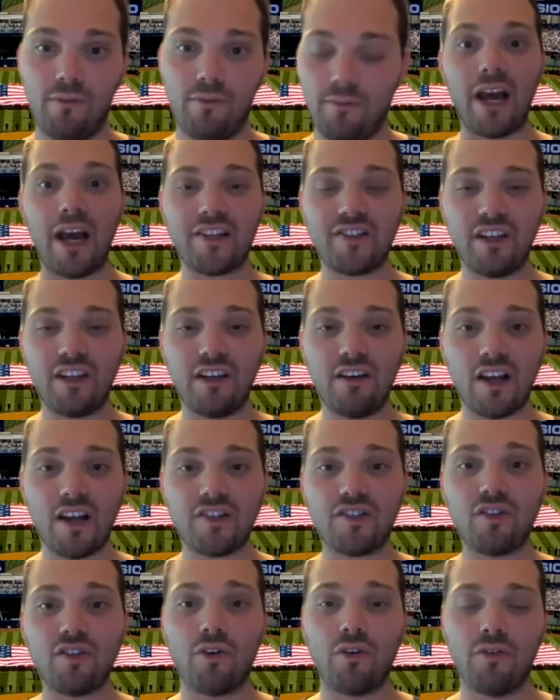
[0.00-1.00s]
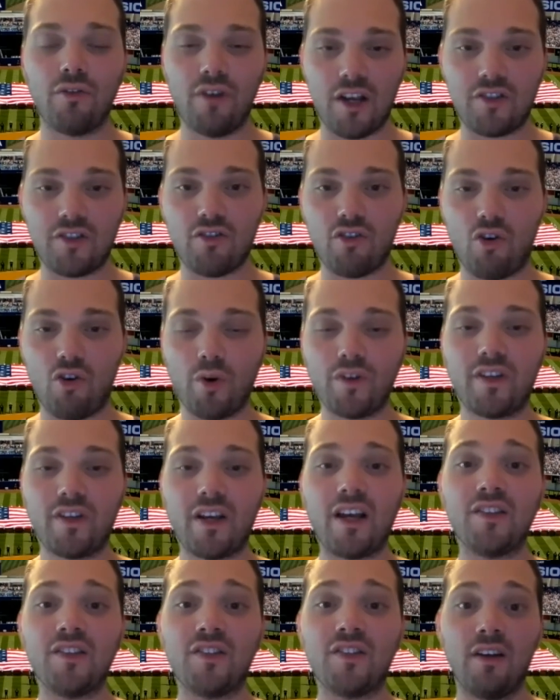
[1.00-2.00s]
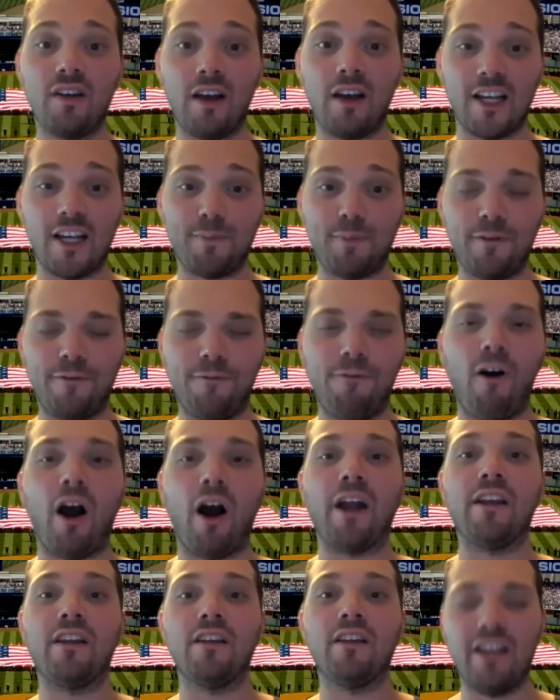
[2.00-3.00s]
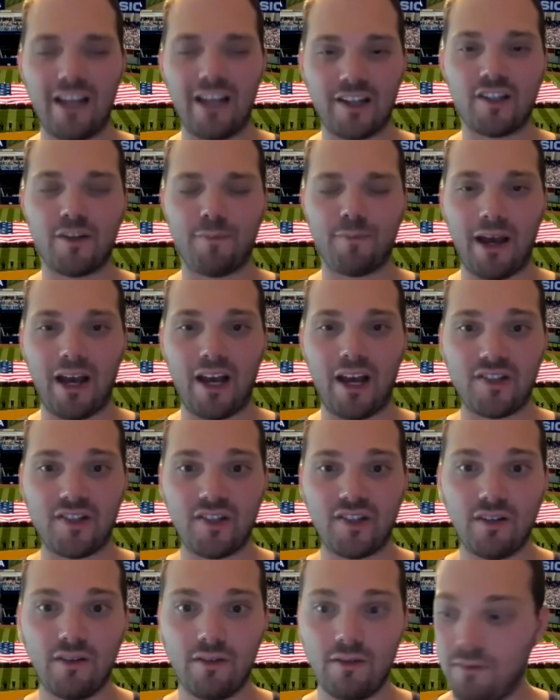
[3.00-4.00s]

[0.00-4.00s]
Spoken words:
Nasty Nestor Cortez, has been fine. He gets a pass.